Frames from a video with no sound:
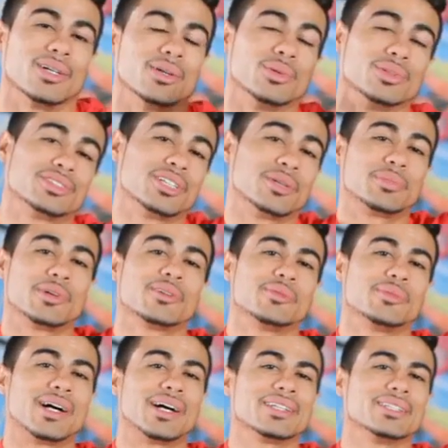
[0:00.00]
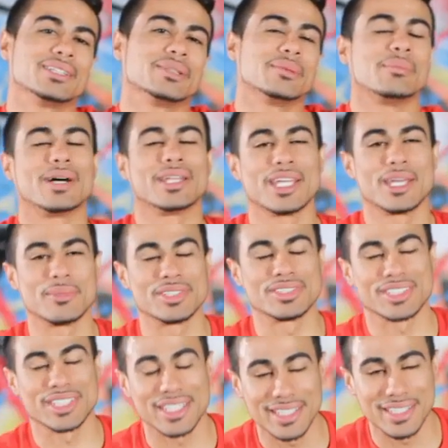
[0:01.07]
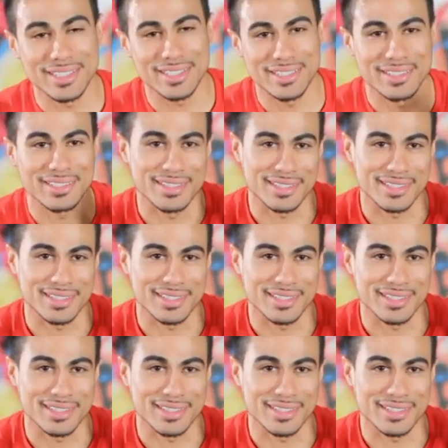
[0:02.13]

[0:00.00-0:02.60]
What's up, everybody? My name is Kid